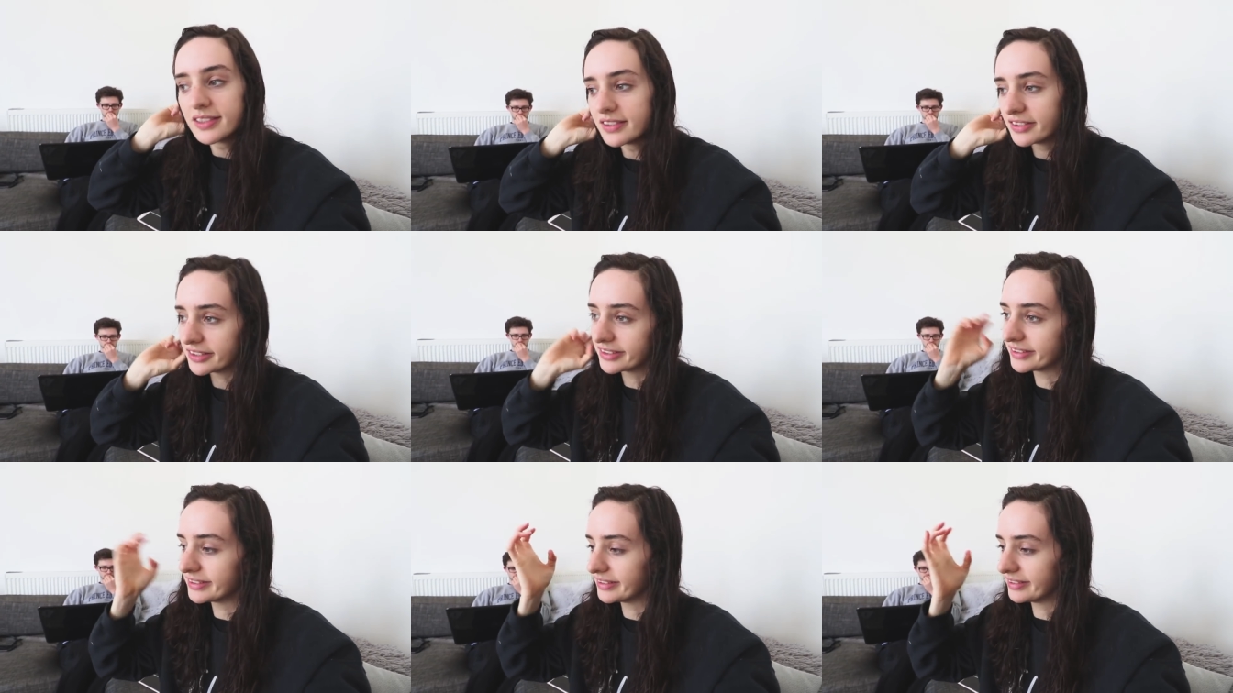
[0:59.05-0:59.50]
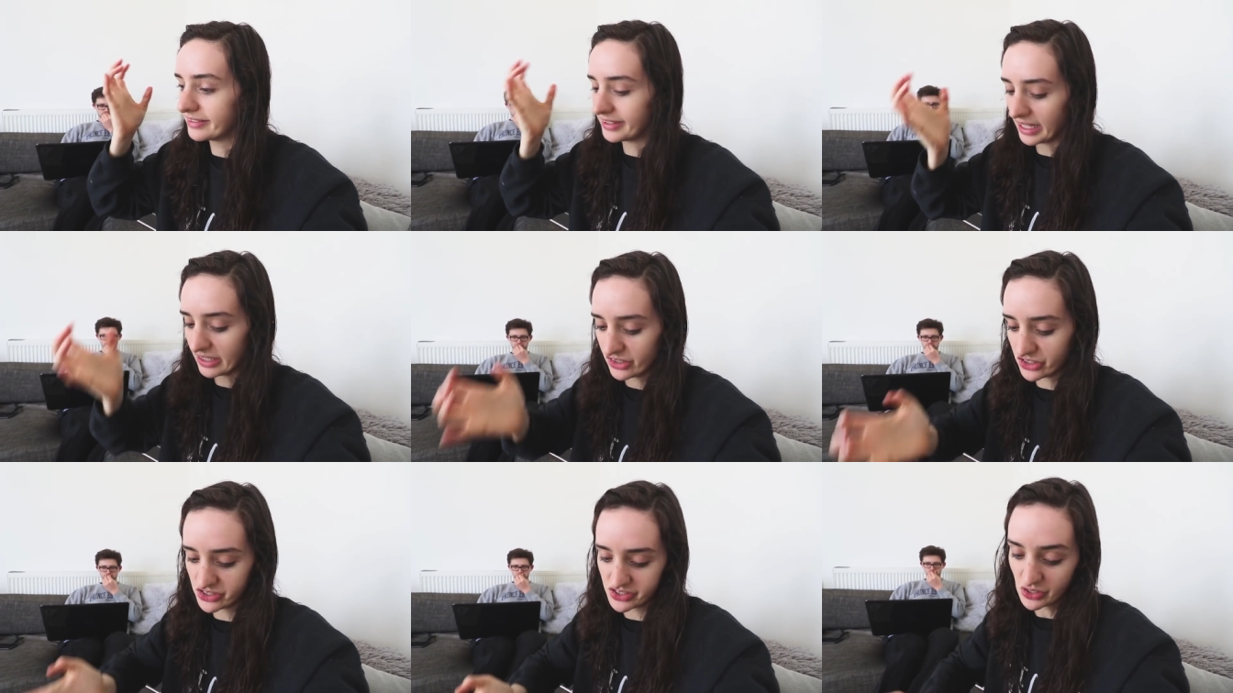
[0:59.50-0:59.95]
just
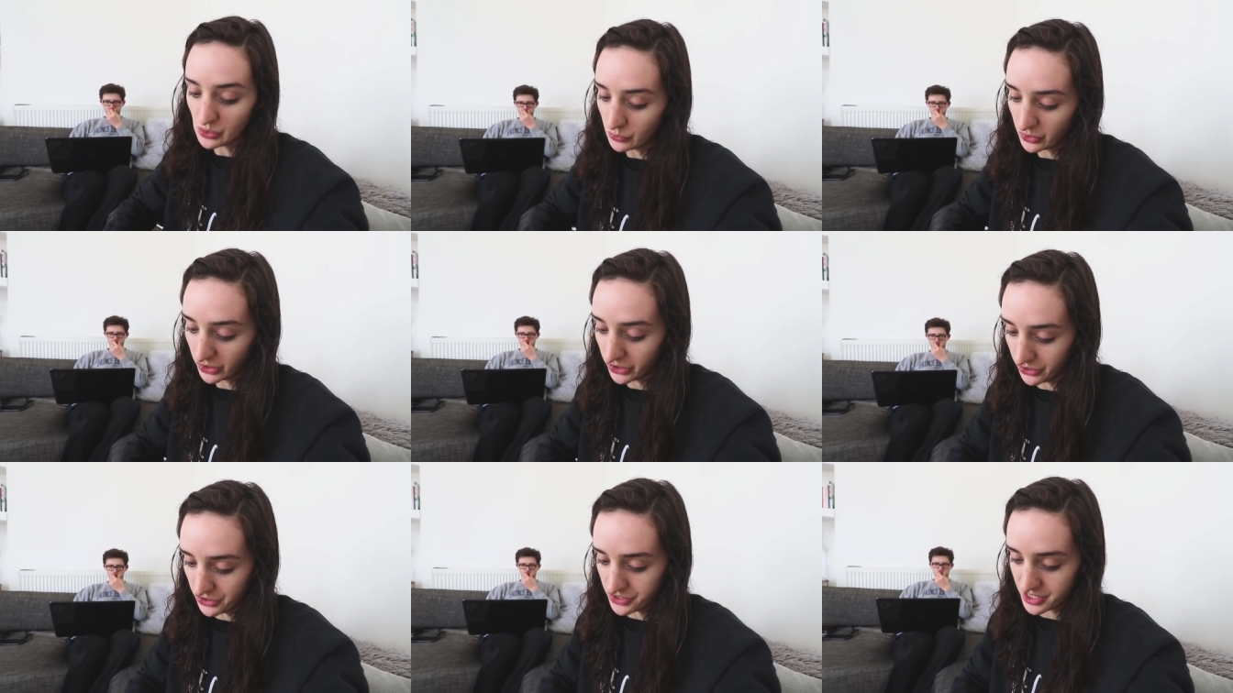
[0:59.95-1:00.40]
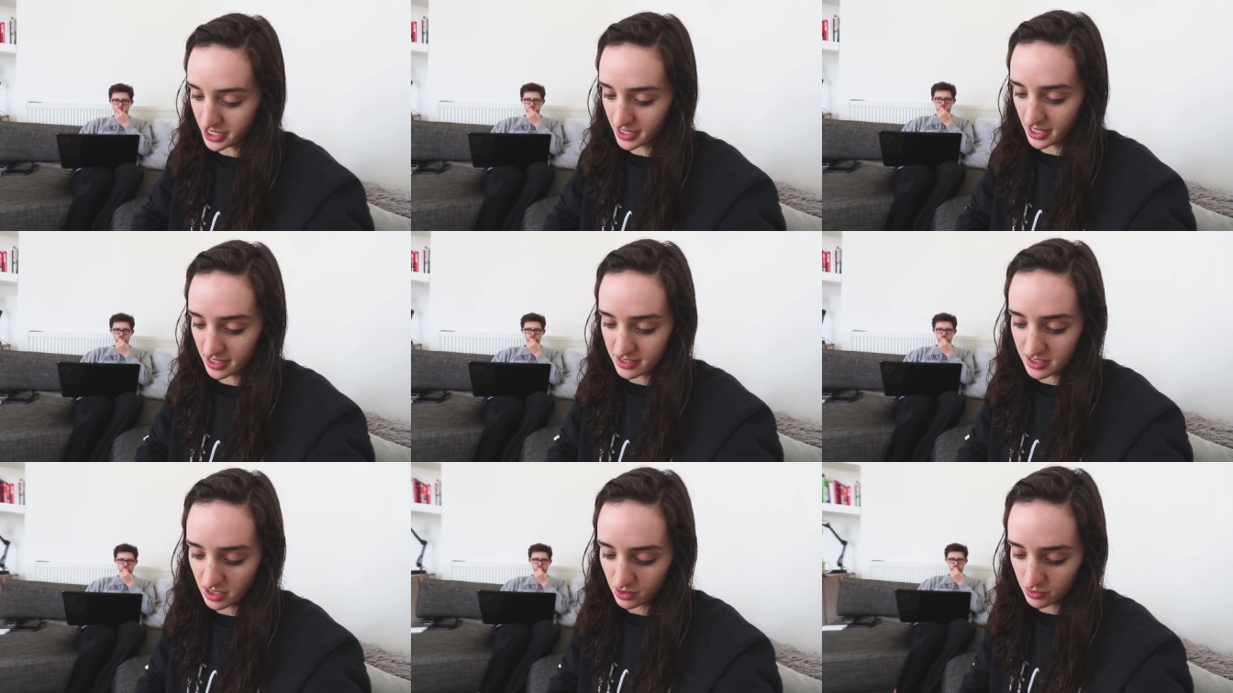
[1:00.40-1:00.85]
they're just so good and
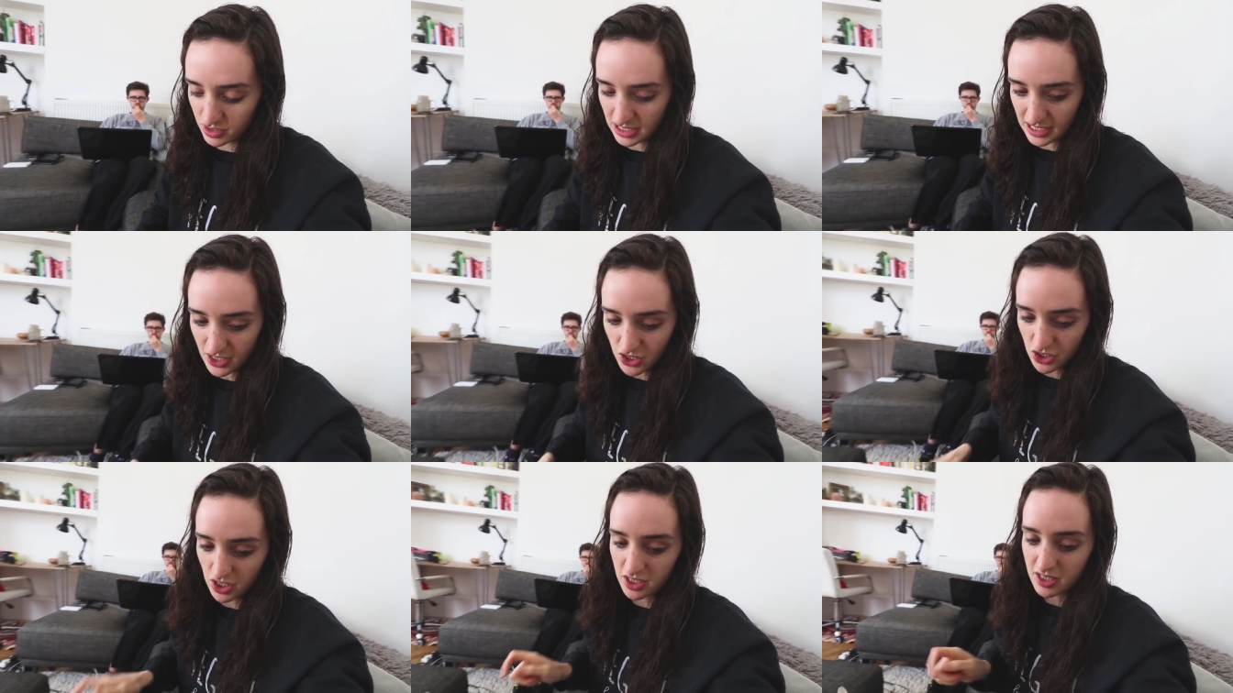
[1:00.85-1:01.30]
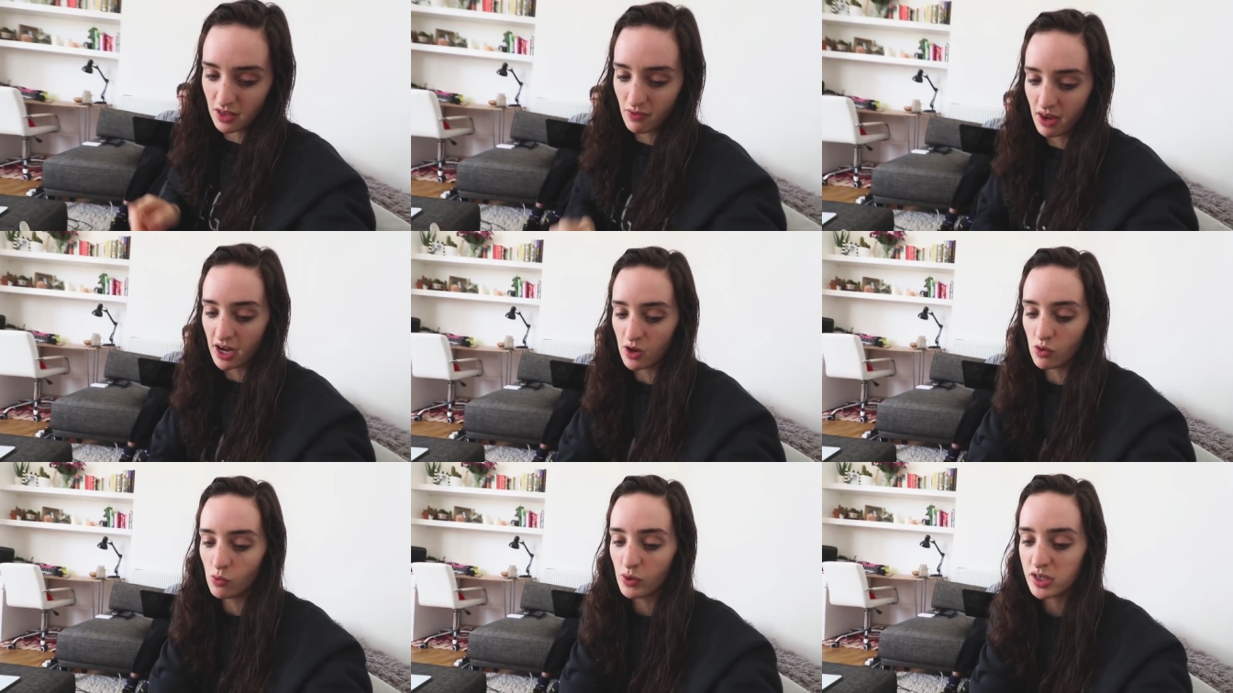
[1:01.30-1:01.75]
they're so delicious. And
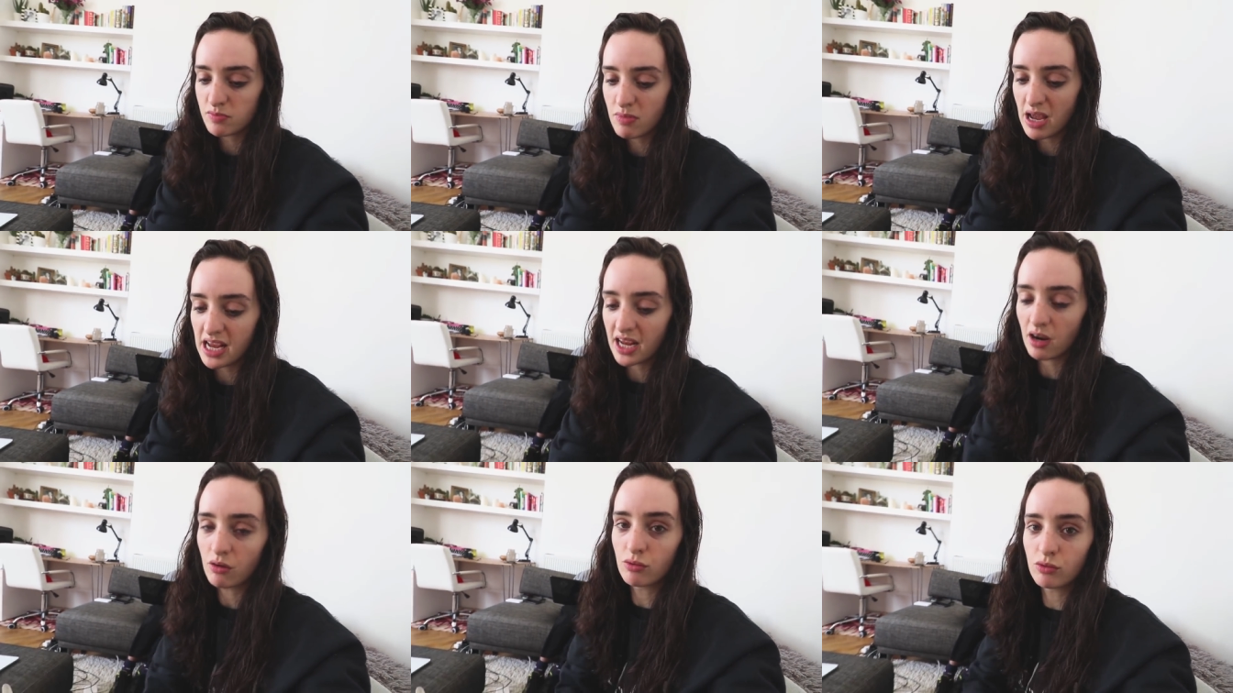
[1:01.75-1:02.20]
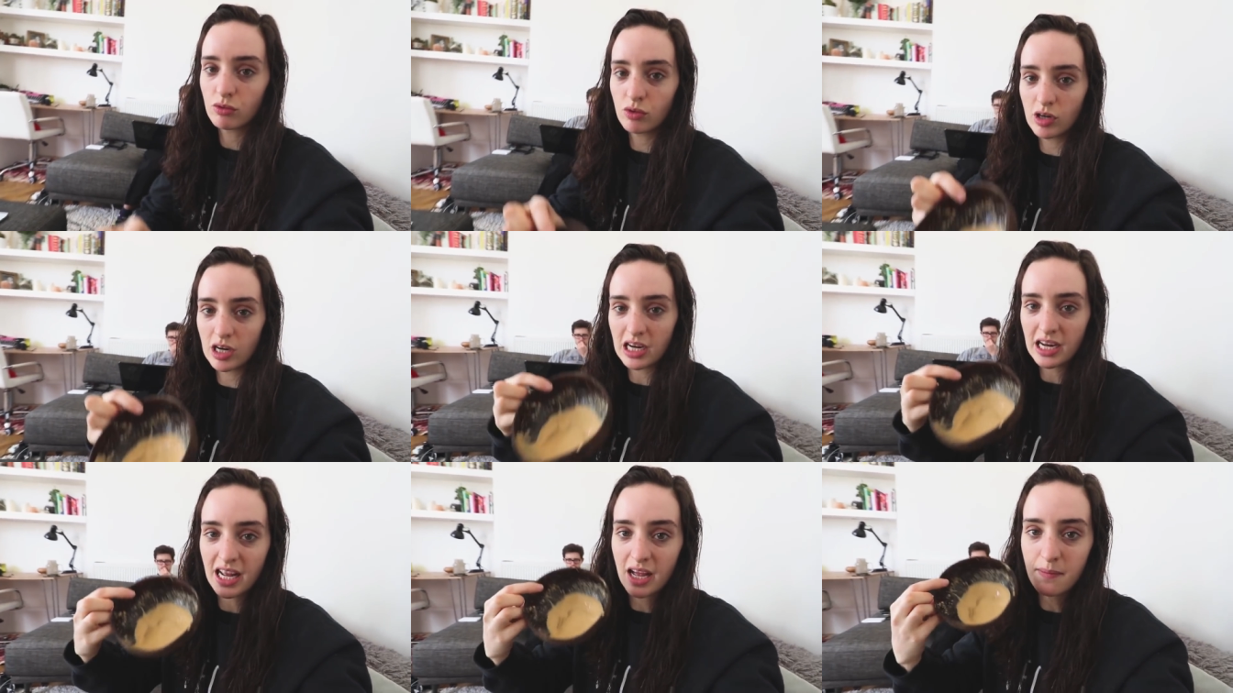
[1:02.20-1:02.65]
then I always make a
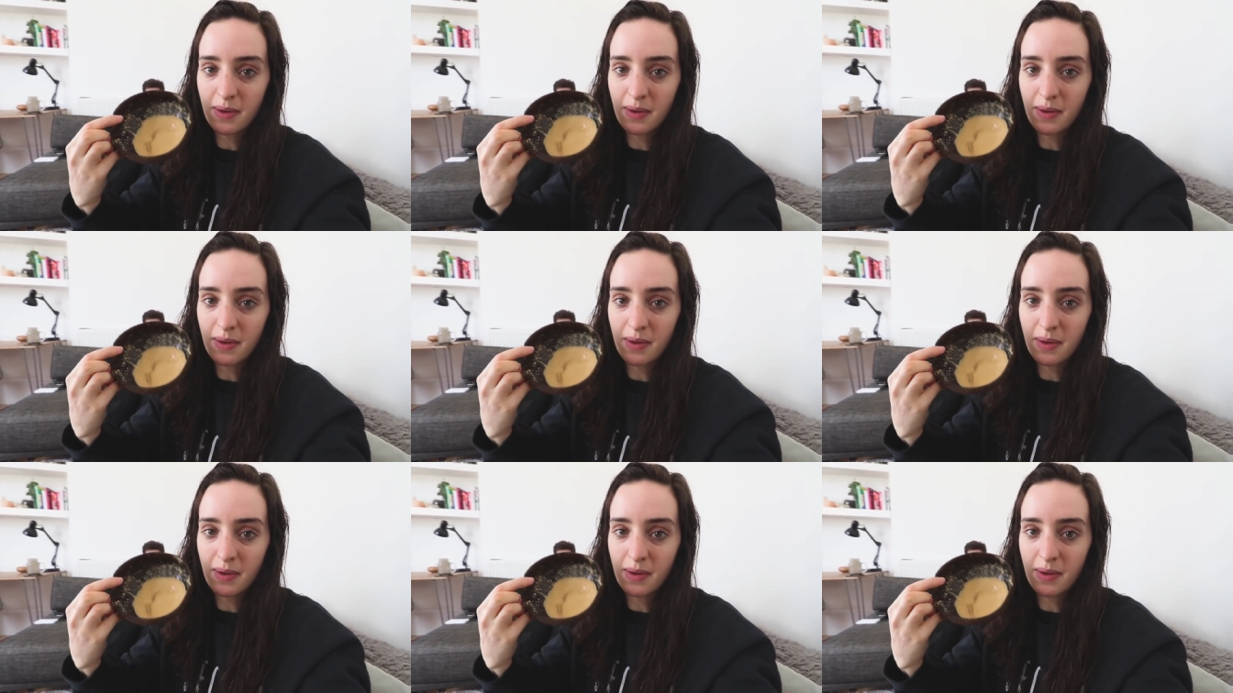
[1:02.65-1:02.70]
really